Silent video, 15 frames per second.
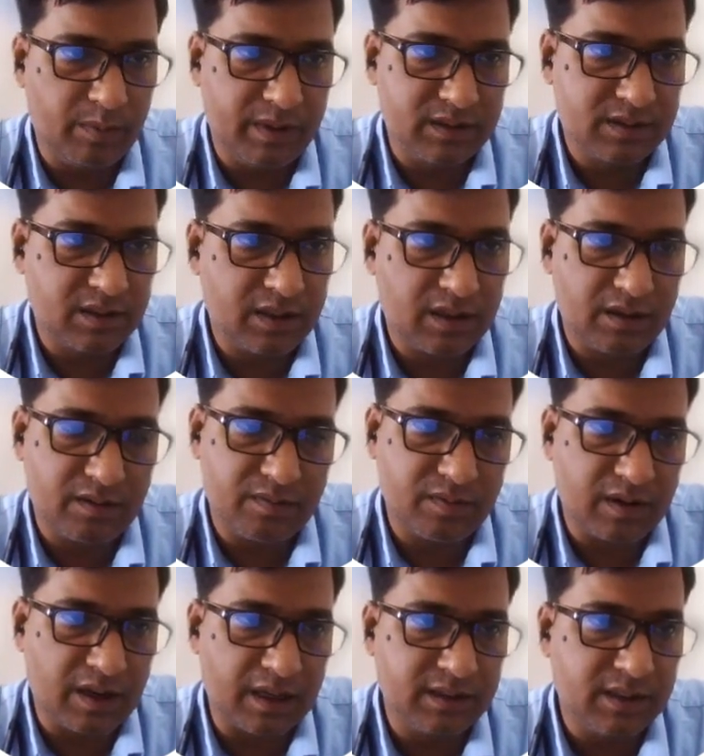Means
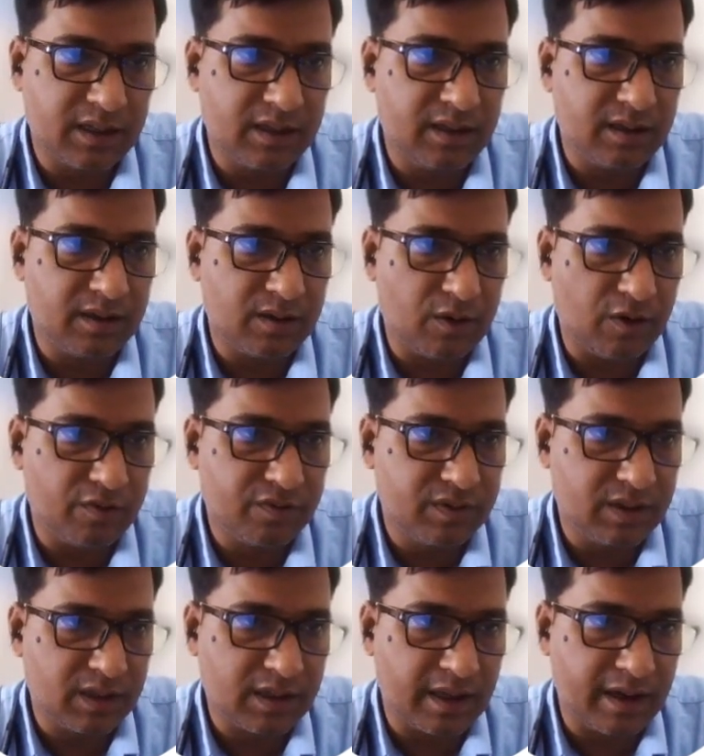either of
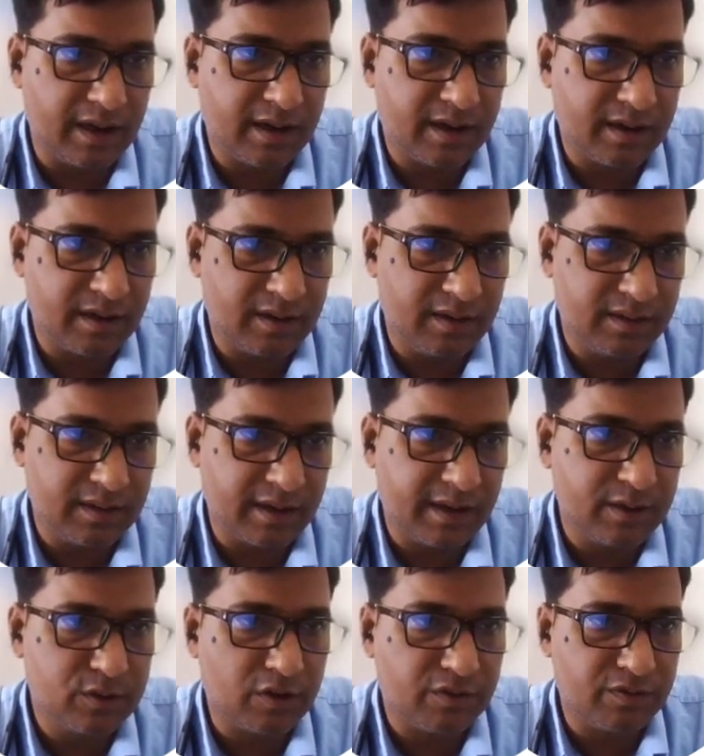the current in the
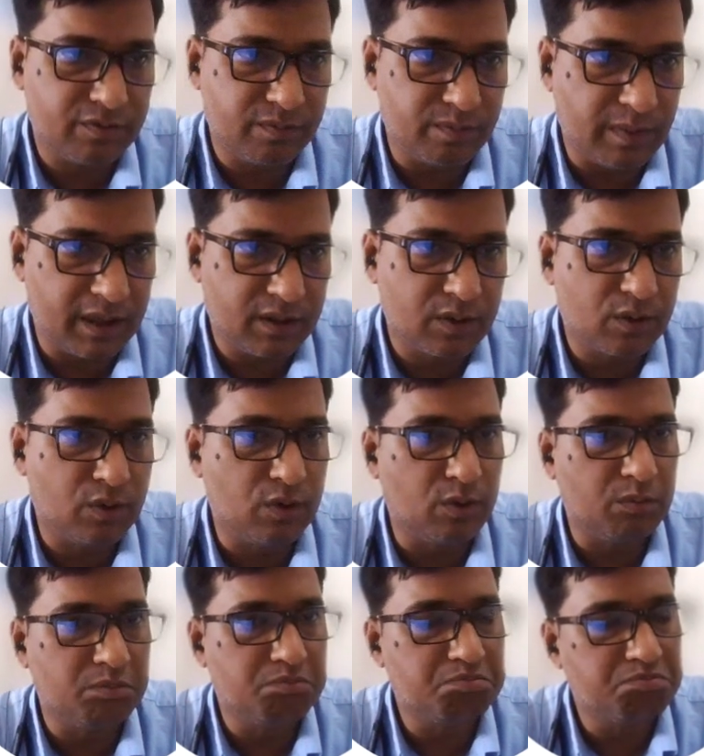range of micro
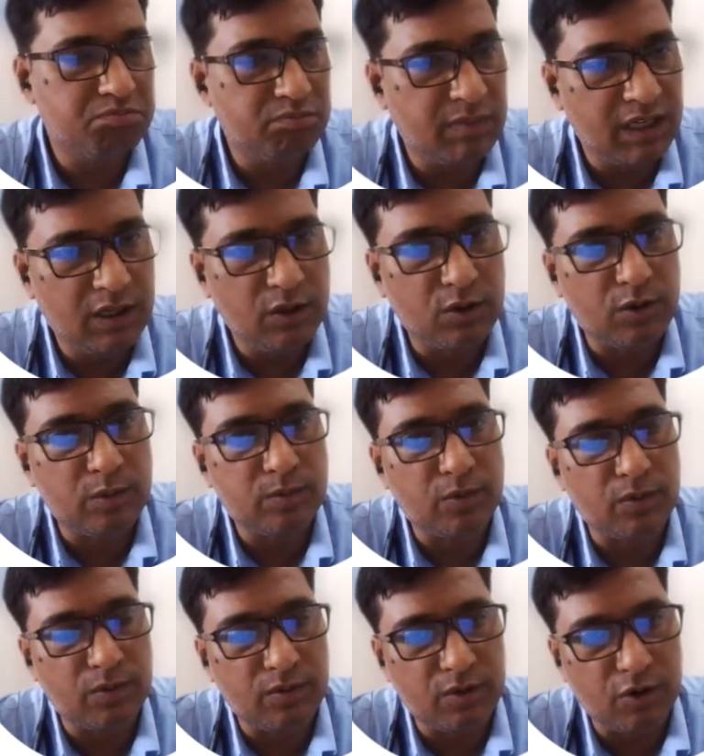ohm,
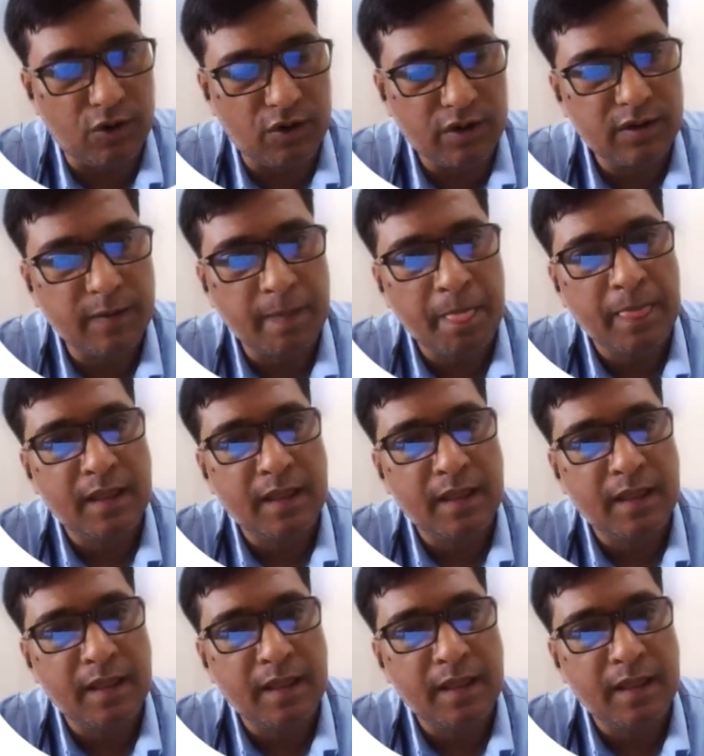milliohm, or